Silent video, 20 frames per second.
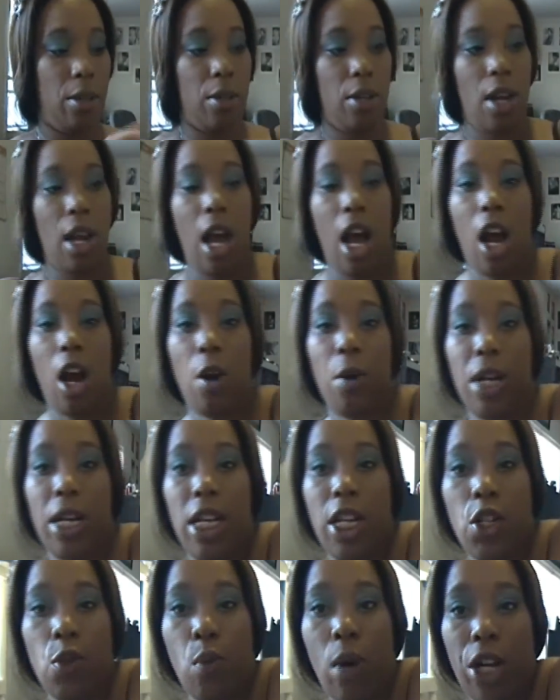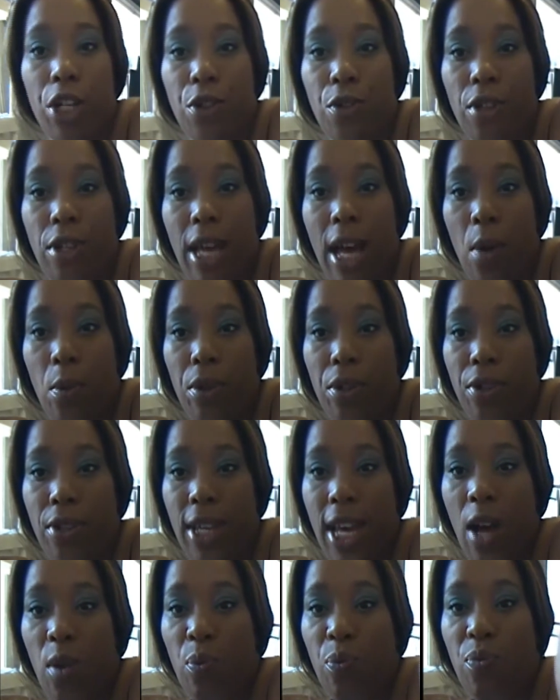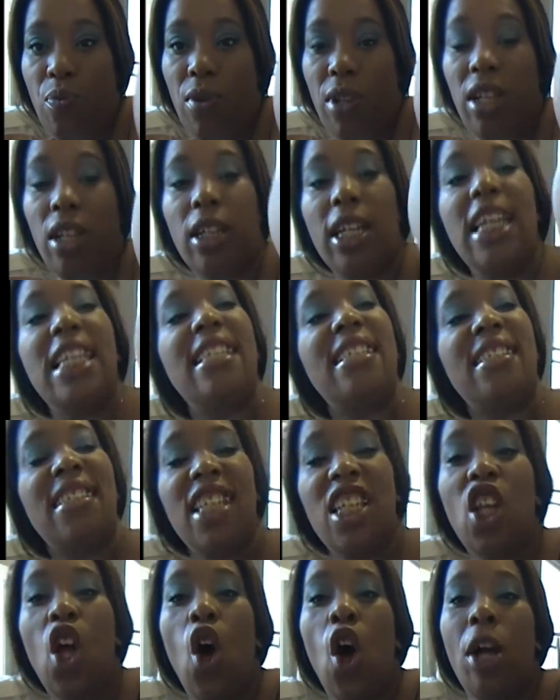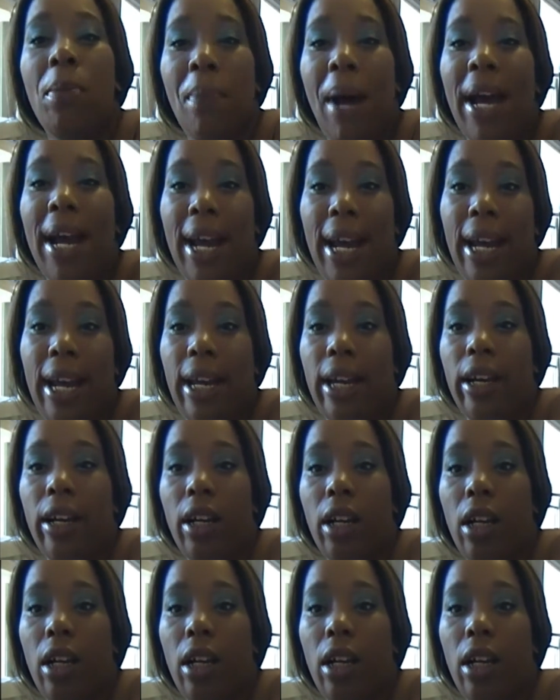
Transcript: And I already just watched for that one. See how, look, it's still on my hand.